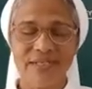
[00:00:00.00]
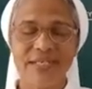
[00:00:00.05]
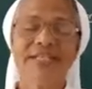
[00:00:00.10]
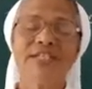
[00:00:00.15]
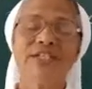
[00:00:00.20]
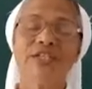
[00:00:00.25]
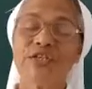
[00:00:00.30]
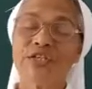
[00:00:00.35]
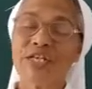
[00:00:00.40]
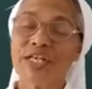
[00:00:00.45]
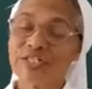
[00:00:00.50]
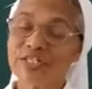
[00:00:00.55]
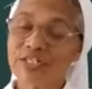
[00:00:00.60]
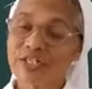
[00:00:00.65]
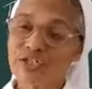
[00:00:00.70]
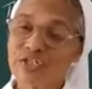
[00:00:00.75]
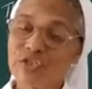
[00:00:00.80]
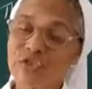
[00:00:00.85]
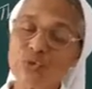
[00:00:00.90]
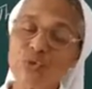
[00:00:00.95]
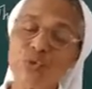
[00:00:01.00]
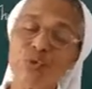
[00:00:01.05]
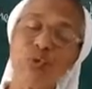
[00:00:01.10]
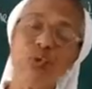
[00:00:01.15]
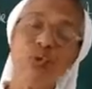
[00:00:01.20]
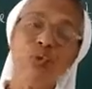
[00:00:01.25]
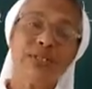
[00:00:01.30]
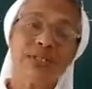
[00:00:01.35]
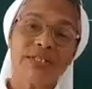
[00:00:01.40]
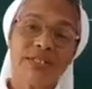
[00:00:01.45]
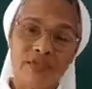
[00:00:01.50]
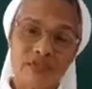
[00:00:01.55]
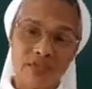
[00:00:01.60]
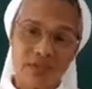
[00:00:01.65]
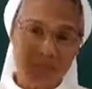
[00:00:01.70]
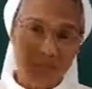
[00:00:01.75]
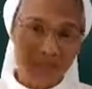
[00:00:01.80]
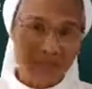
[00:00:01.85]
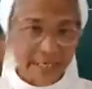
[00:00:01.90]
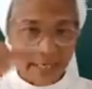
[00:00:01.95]
It teaches you the
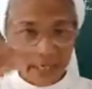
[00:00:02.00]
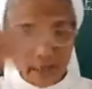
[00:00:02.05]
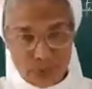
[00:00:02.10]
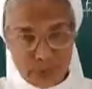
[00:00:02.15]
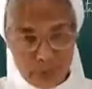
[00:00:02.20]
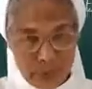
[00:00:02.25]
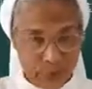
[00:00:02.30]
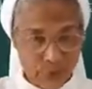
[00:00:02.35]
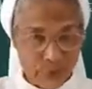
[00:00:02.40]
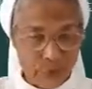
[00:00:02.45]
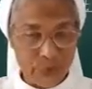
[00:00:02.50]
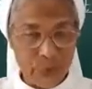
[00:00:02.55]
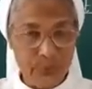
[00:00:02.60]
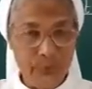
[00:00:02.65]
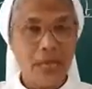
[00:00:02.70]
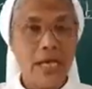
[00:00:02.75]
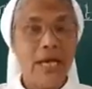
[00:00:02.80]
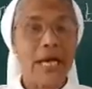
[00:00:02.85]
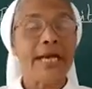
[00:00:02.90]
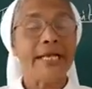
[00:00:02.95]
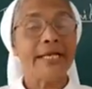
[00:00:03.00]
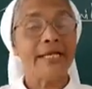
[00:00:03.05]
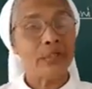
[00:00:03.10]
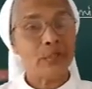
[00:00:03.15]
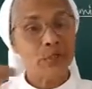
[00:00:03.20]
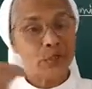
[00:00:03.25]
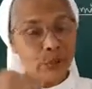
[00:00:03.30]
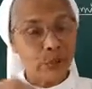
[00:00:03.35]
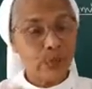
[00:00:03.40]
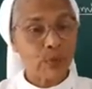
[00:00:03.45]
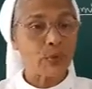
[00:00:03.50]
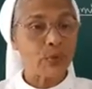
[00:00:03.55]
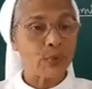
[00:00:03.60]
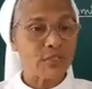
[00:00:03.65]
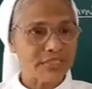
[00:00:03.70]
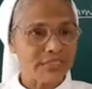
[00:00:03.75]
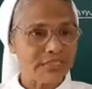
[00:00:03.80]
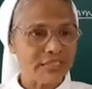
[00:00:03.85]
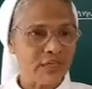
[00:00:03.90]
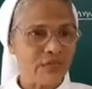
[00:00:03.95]
world around you and your
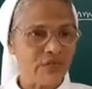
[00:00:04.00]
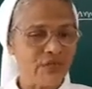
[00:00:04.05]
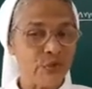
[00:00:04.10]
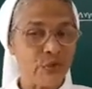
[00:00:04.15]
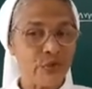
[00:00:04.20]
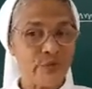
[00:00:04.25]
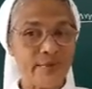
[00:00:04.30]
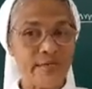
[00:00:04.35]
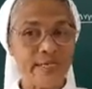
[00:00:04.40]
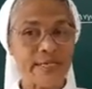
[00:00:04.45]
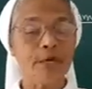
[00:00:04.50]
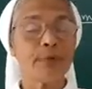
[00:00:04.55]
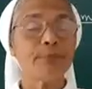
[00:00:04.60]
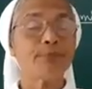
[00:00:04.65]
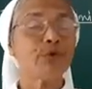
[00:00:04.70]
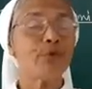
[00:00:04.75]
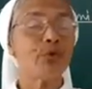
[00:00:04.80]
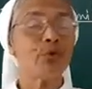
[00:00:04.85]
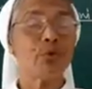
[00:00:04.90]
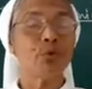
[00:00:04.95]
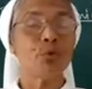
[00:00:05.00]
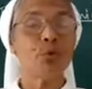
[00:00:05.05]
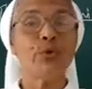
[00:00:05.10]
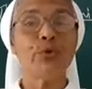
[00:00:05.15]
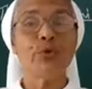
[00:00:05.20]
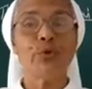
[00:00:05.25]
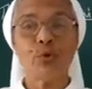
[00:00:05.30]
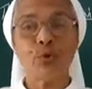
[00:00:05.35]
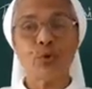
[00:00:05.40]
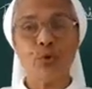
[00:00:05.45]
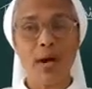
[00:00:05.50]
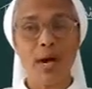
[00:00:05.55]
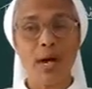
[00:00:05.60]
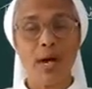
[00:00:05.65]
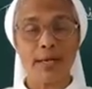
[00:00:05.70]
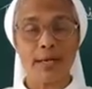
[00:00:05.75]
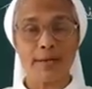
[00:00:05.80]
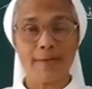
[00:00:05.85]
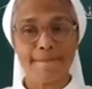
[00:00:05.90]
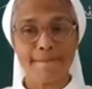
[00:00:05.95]
own self. You will come to know who you
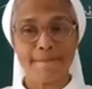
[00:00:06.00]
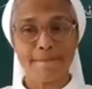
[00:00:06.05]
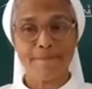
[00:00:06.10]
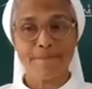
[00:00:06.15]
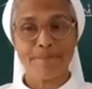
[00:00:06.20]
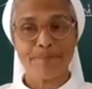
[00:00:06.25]
are.